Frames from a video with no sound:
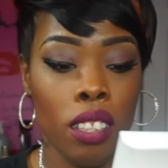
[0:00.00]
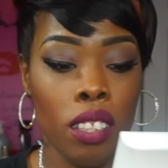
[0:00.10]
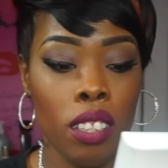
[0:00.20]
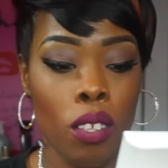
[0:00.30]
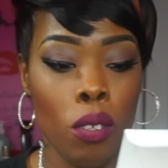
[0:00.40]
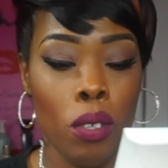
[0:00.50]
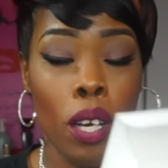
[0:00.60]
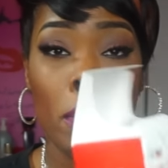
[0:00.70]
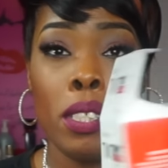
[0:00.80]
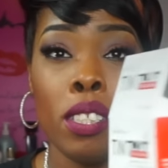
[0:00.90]
So
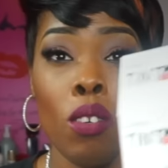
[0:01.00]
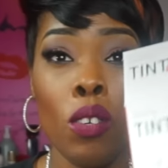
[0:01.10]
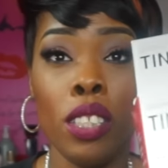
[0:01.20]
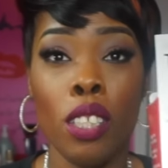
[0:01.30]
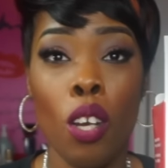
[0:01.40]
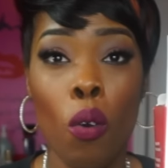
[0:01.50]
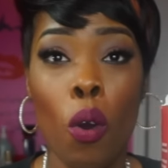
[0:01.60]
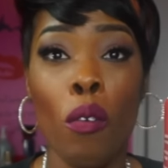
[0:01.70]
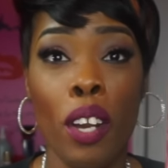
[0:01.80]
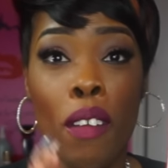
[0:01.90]
I'm just going to go
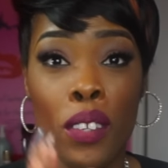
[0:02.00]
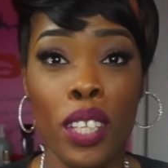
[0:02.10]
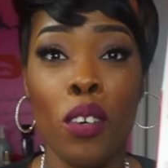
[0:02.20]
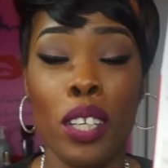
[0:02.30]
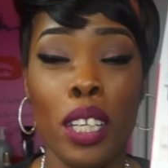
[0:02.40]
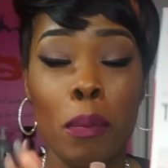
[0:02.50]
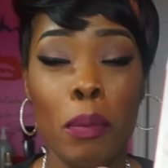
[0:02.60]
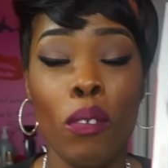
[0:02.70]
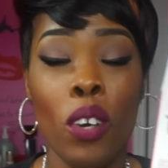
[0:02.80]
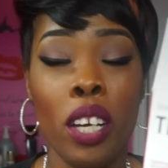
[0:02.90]
over that video again
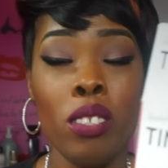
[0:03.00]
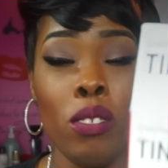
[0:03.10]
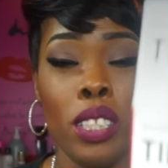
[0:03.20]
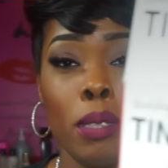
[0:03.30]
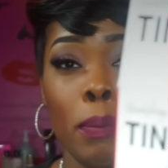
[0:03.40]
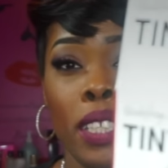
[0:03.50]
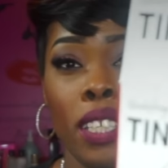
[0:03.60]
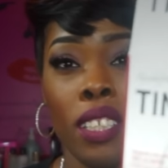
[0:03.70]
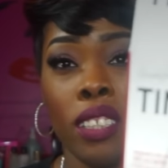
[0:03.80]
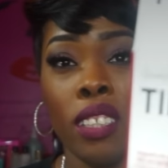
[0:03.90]
before I do this,
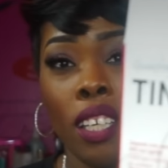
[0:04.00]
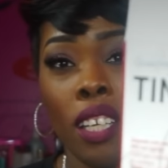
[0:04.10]
because